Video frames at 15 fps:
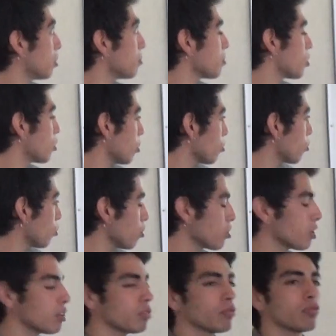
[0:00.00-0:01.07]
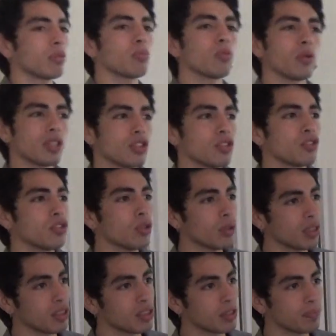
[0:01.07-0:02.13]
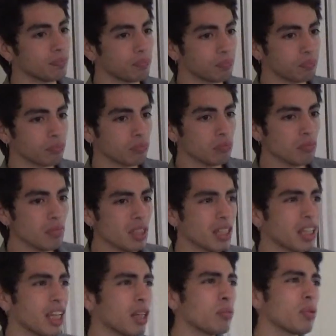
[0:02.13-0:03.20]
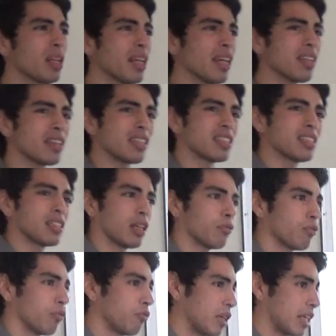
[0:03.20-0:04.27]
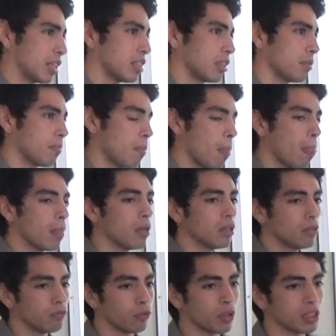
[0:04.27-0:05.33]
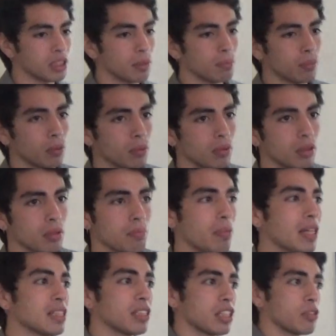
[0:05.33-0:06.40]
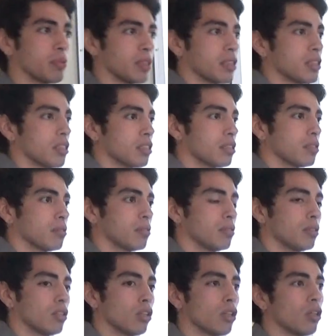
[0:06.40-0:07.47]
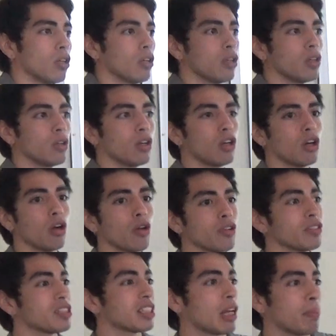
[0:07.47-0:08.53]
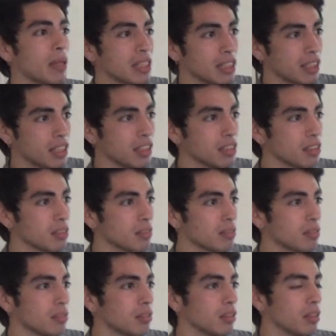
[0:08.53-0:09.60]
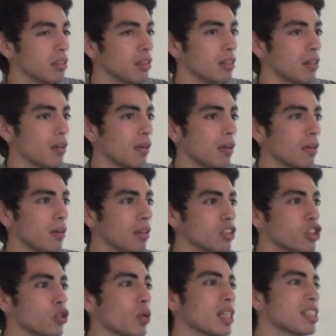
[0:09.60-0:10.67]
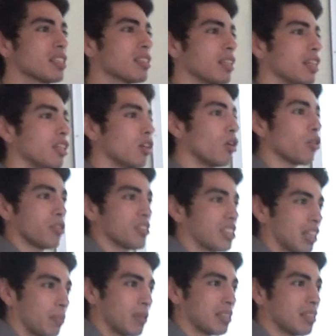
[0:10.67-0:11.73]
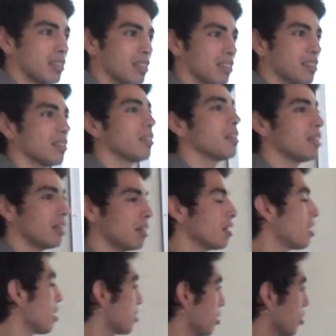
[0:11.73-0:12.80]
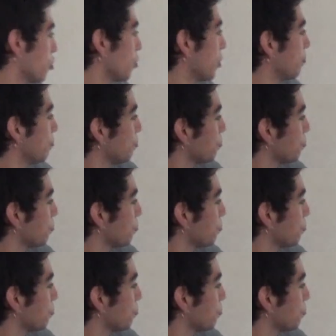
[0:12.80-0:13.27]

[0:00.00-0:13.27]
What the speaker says: some sources from which students can relate this self-efficacy. For example, past experiences, others' capacities, trust in others' capacities, etc.